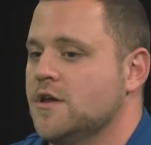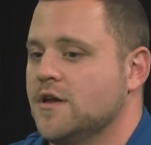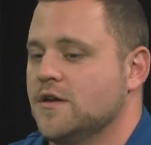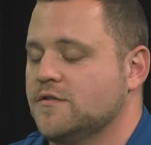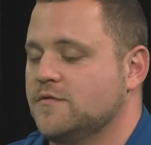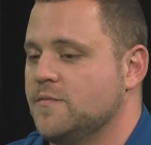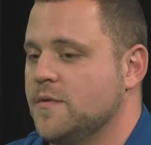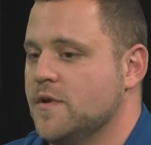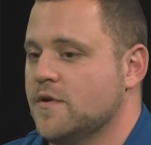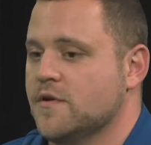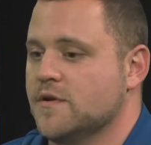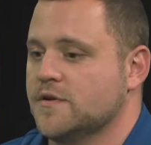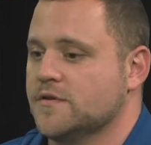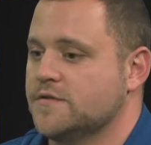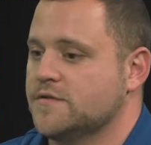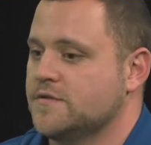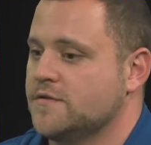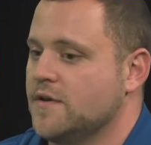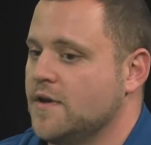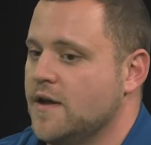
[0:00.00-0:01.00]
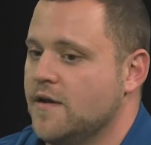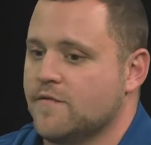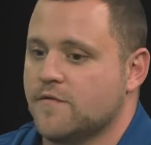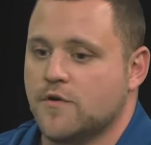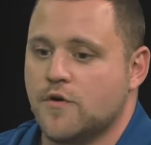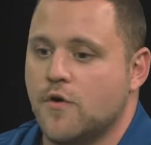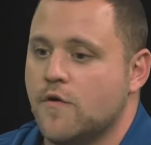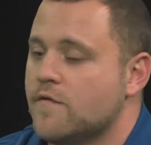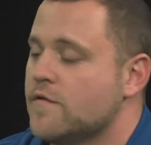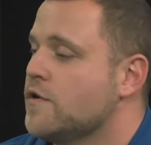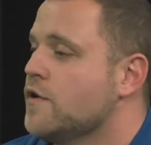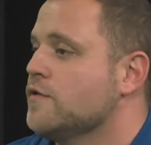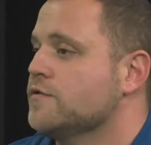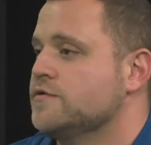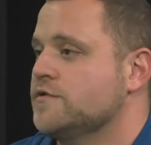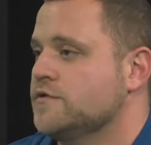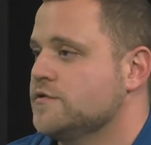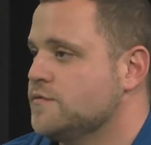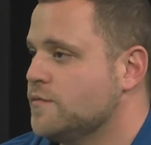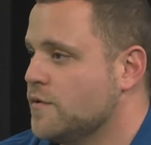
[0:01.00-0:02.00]
experience every
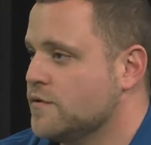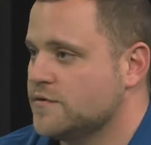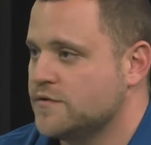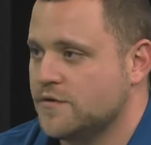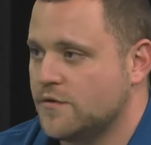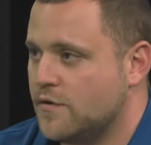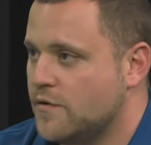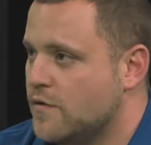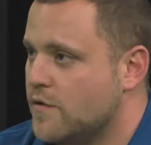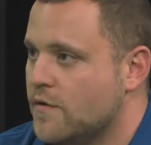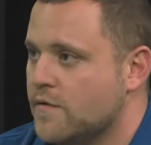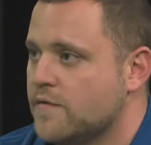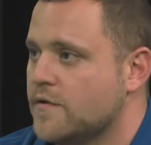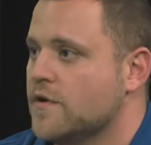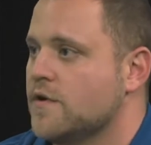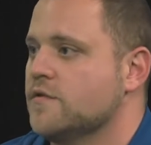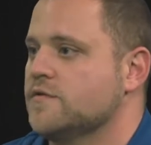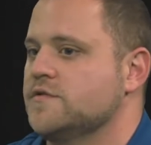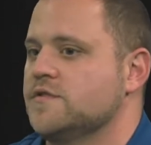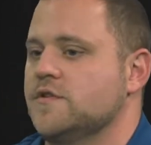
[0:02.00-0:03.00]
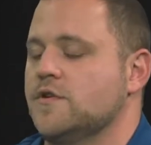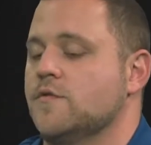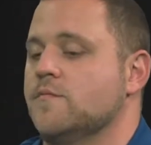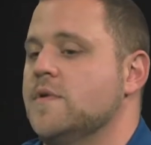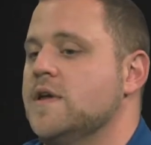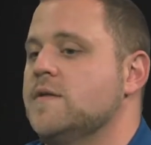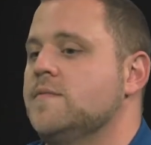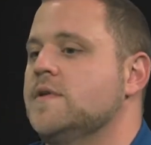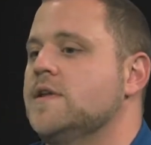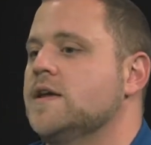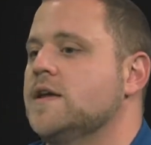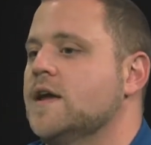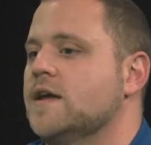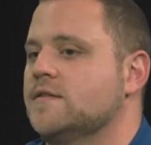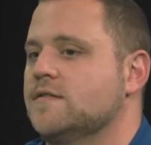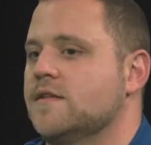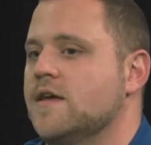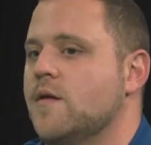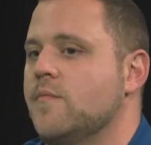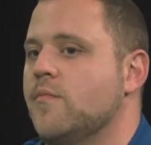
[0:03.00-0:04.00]
overdose you're supposed to overdose, maybe to
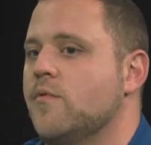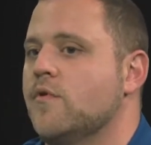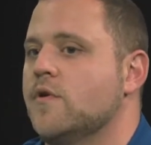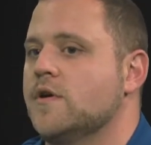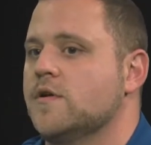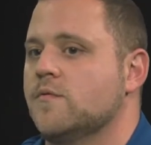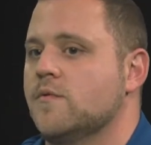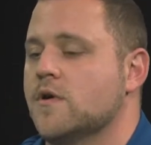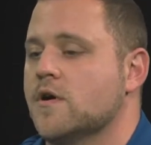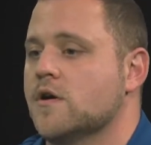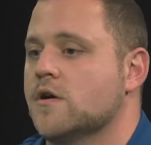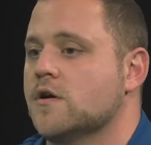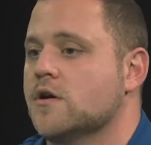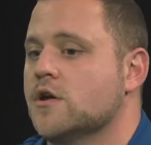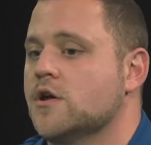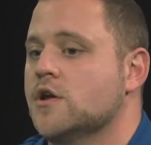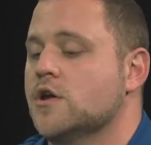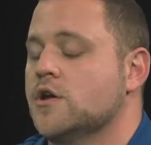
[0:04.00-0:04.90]
get to that point where